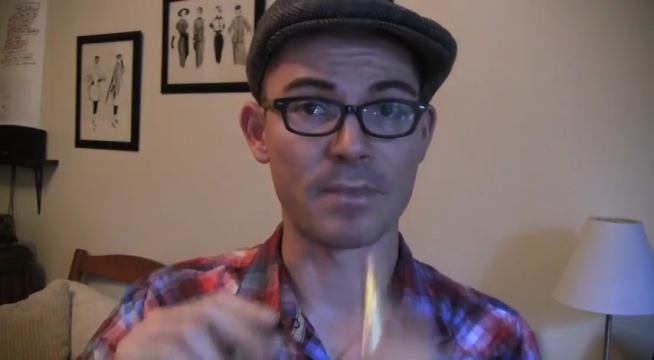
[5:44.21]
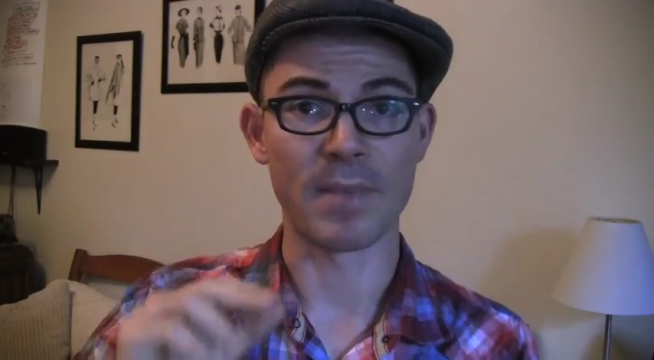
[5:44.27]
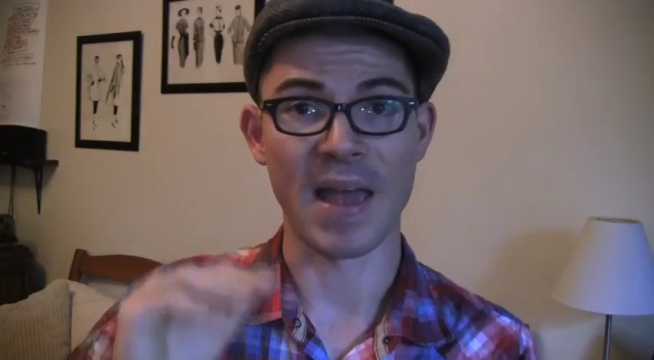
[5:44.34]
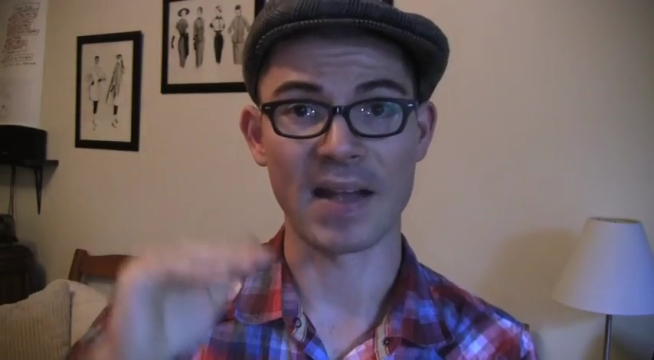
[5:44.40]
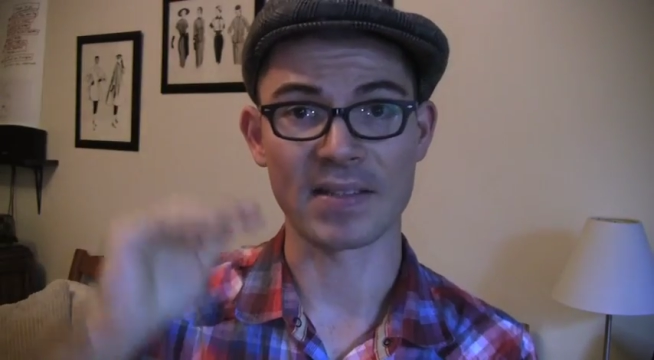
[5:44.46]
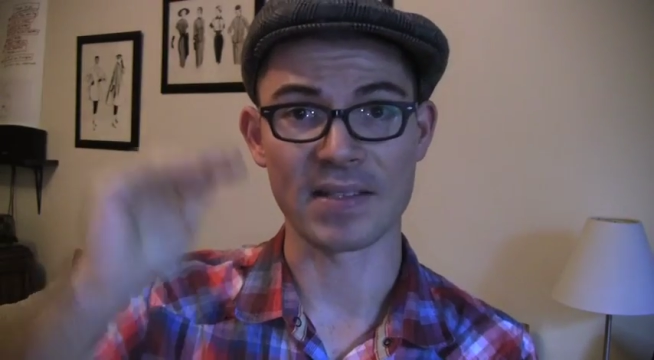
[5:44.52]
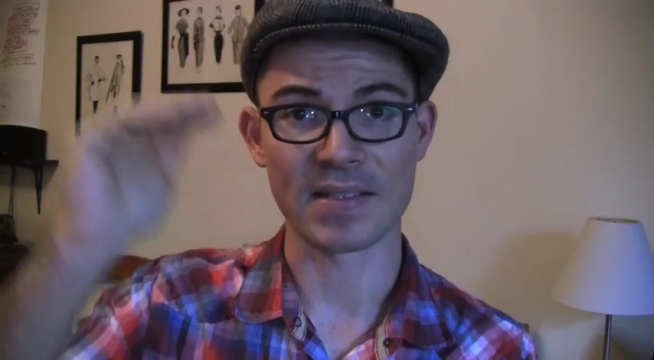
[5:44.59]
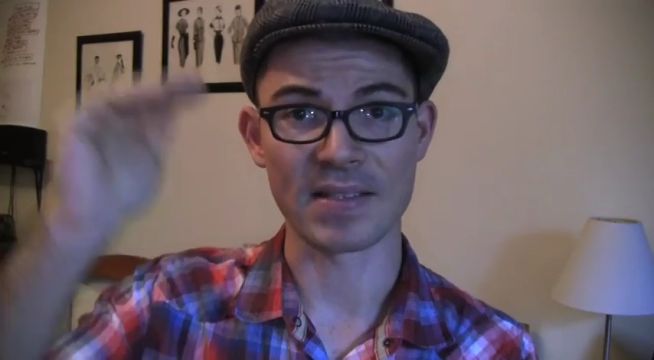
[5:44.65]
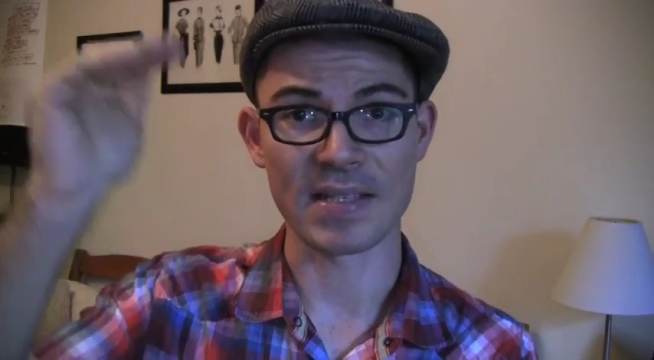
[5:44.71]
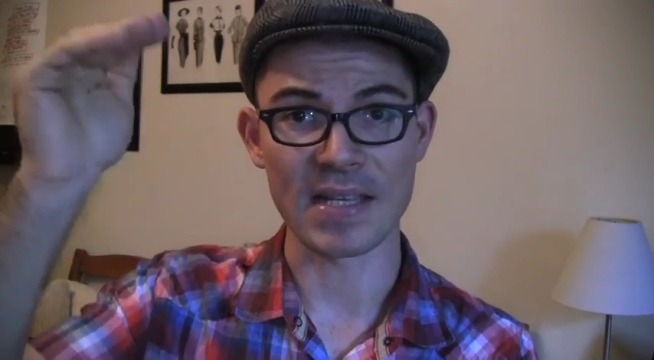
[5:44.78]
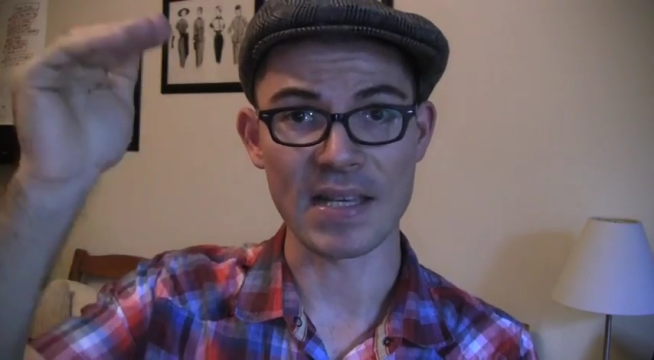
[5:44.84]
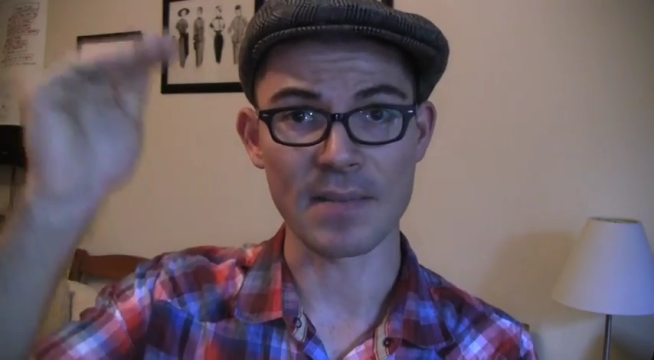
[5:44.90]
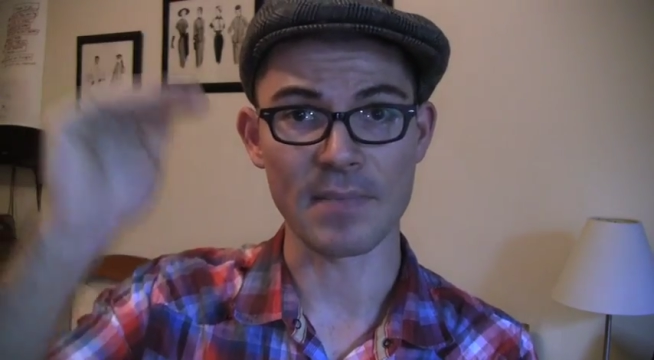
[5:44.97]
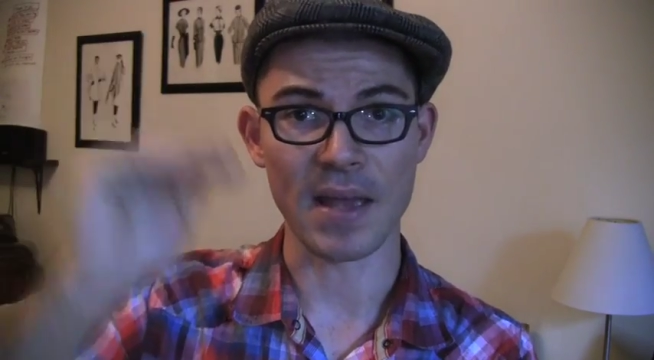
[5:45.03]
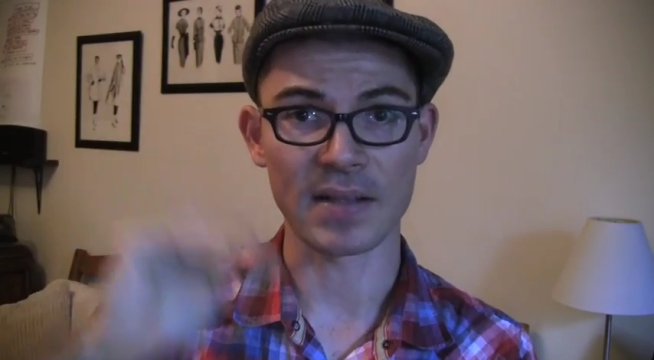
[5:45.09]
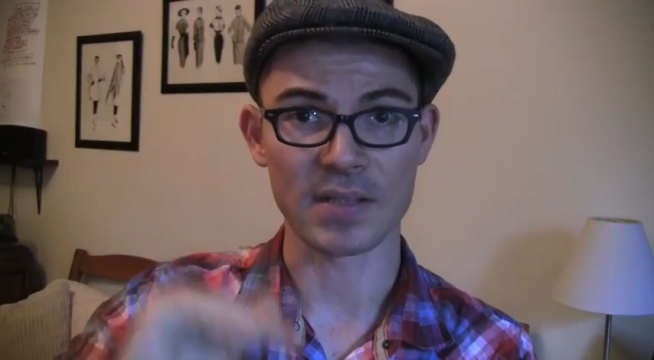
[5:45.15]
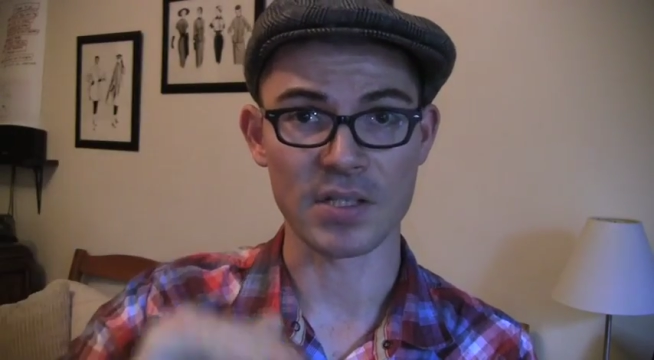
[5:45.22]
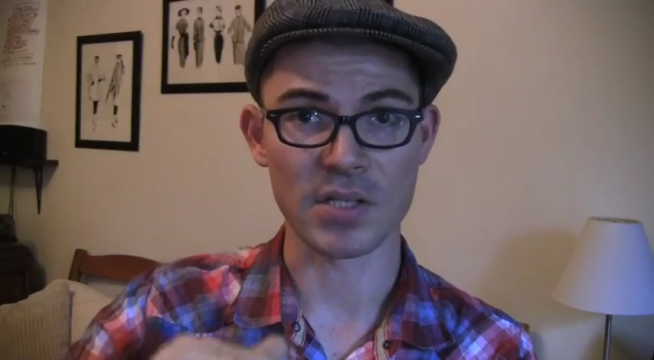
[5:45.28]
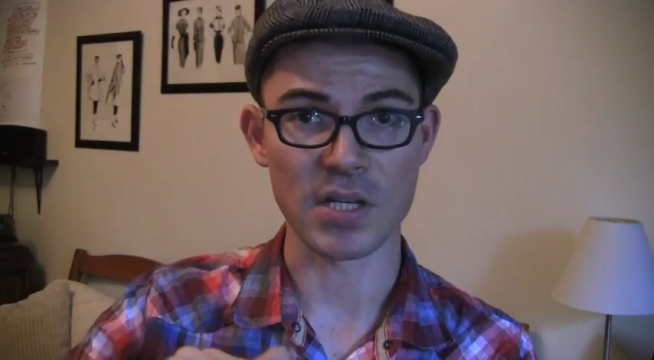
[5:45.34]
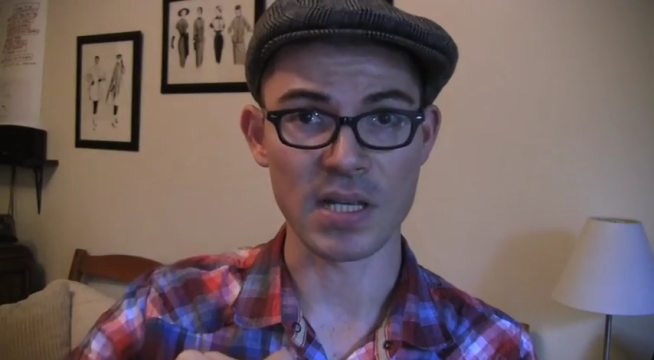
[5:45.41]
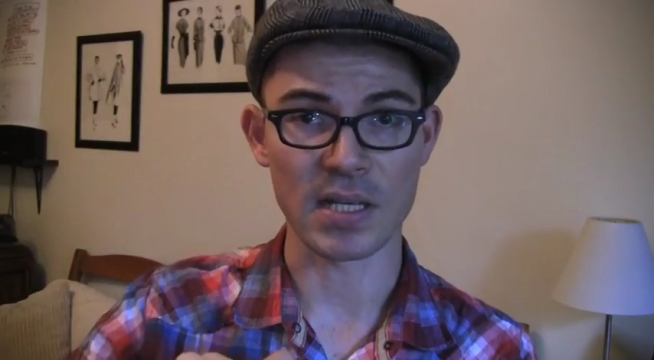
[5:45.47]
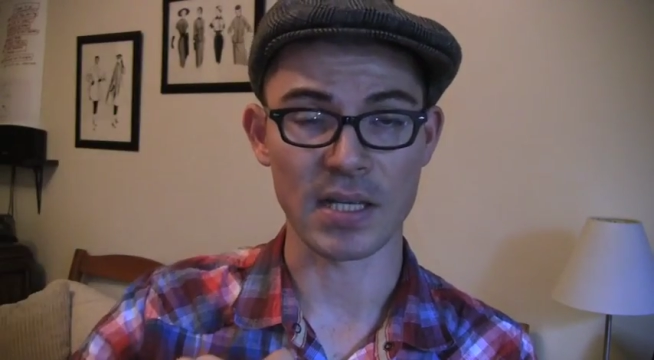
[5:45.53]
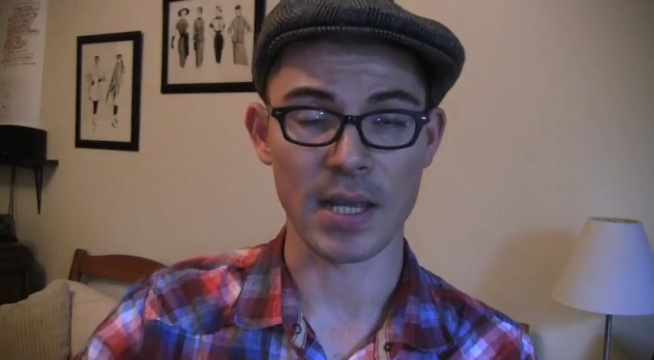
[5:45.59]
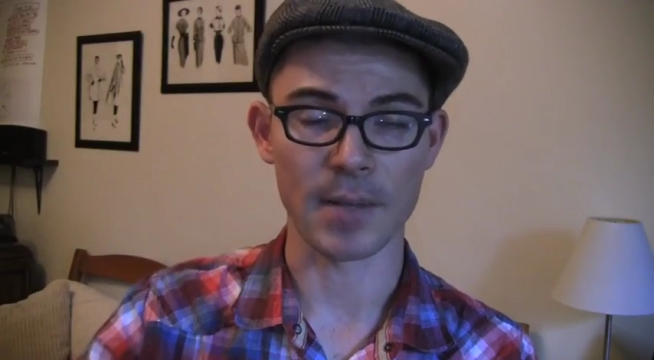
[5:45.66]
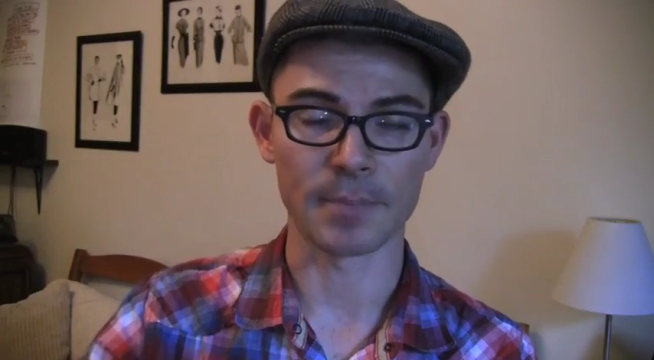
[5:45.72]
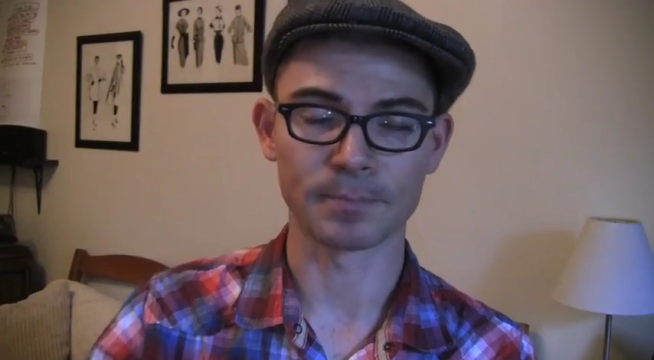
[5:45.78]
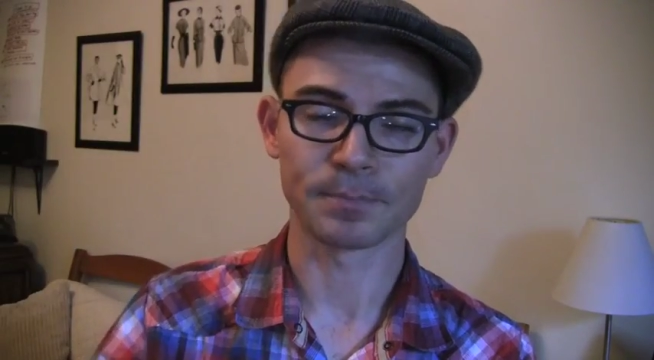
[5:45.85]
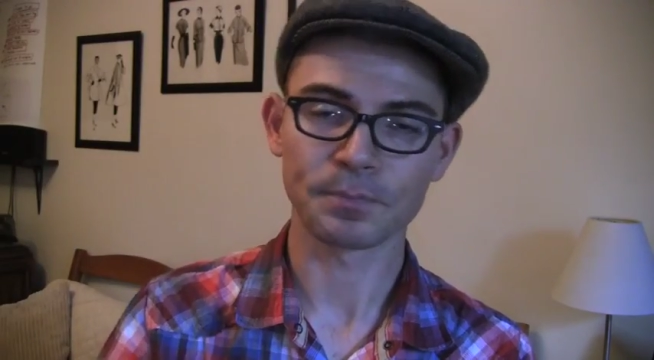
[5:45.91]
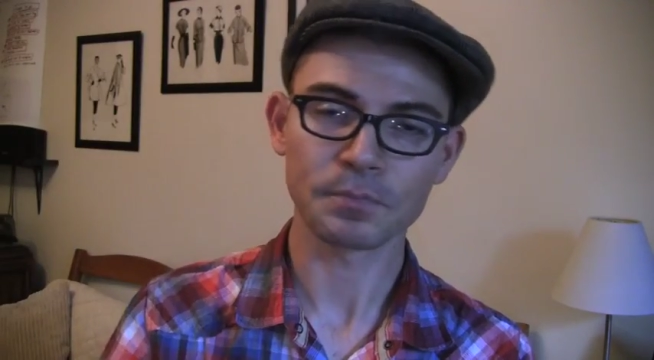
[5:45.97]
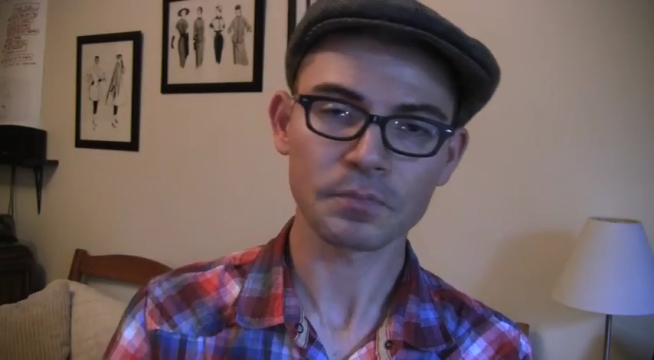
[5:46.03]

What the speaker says: back to C and back to G again,